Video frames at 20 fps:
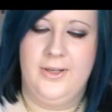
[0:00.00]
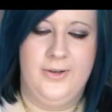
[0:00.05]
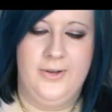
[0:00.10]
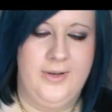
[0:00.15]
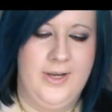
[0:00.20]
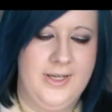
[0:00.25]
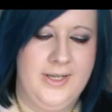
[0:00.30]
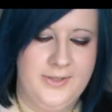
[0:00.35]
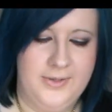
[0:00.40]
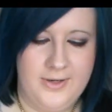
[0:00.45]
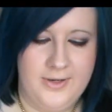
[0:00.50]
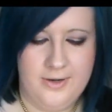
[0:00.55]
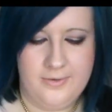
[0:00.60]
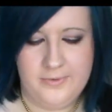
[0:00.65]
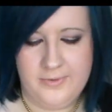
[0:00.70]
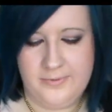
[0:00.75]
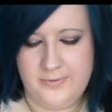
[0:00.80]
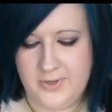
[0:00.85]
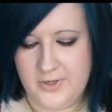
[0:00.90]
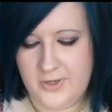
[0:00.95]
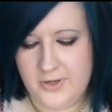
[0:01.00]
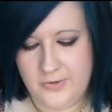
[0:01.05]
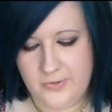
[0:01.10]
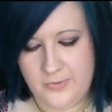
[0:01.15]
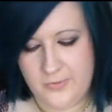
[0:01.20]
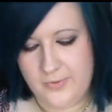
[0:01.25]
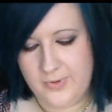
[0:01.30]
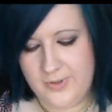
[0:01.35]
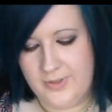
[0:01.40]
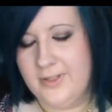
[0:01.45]
bag. Okay, so I got one of the
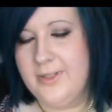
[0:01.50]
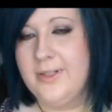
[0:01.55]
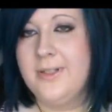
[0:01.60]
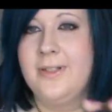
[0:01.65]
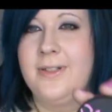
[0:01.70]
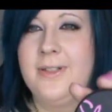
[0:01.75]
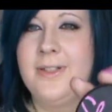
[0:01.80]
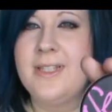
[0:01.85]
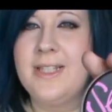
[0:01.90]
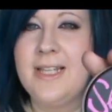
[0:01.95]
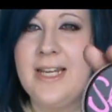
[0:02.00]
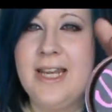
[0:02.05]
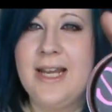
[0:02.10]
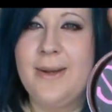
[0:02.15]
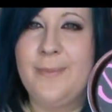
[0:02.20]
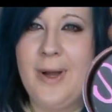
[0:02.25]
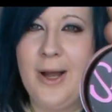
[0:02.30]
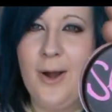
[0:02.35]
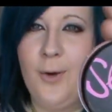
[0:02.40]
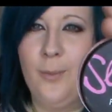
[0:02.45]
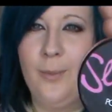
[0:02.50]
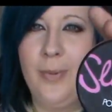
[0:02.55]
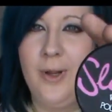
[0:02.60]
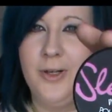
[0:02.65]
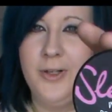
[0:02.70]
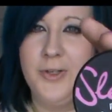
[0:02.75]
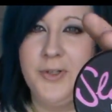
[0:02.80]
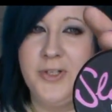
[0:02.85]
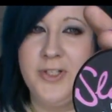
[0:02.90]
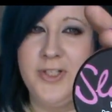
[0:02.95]
new sleek pout
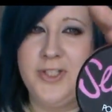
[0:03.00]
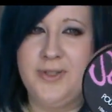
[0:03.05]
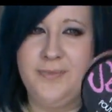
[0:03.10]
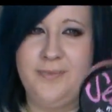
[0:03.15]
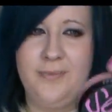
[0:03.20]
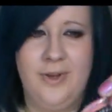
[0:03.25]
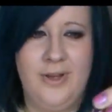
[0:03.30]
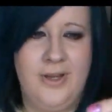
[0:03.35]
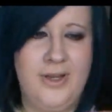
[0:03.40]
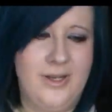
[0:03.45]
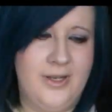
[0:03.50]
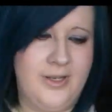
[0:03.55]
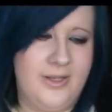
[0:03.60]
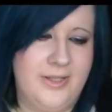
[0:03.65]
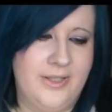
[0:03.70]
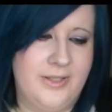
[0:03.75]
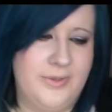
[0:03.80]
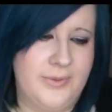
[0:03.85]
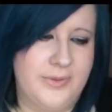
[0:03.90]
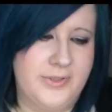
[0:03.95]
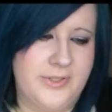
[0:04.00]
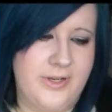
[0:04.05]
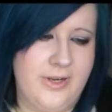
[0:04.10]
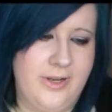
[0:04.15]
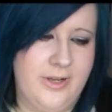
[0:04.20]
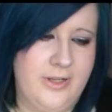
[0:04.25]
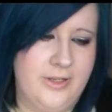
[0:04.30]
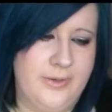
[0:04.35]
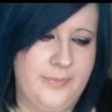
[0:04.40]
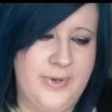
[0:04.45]
polishes. This one's
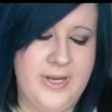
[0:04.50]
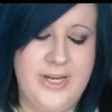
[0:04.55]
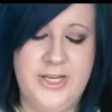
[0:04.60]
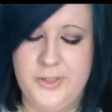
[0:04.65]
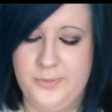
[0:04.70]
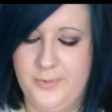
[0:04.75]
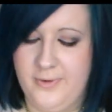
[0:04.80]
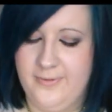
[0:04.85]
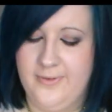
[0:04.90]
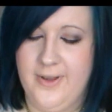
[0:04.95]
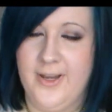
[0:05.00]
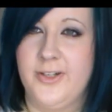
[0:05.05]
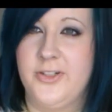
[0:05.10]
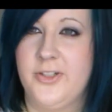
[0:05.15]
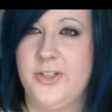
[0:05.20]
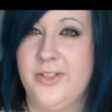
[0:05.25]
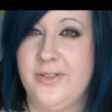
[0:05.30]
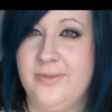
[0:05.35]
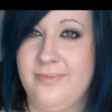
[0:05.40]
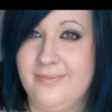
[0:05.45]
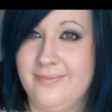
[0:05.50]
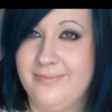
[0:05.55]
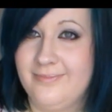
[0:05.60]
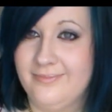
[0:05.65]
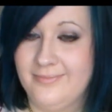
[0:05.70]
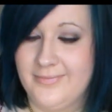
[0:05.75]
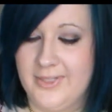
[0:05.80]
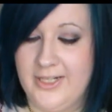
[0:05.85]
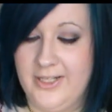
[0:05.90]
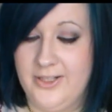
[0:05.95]
called Peach Perfection.
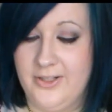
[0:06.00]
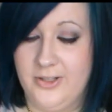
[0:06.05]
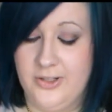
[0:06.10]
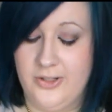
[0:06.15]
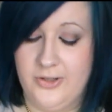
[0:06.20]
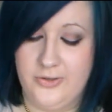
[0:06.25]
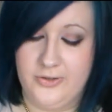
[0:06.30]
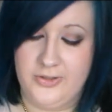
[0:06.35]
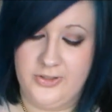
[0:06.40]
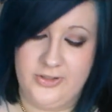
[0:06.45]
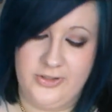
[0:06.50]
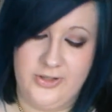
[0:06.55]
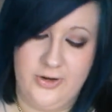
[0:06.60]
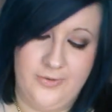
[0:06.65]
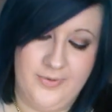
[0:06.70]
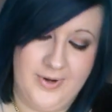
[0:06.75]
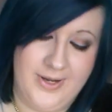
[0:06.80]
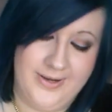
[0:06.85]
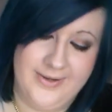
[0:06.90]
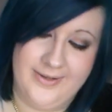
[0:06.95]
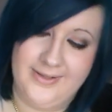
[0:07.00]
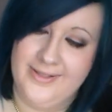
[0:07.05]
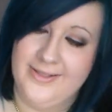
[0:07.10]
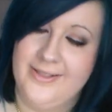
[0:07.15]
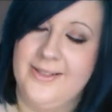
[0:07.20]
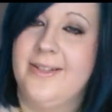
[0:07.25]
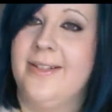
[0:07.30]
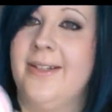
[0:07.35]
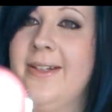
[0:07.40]
It looks so nice.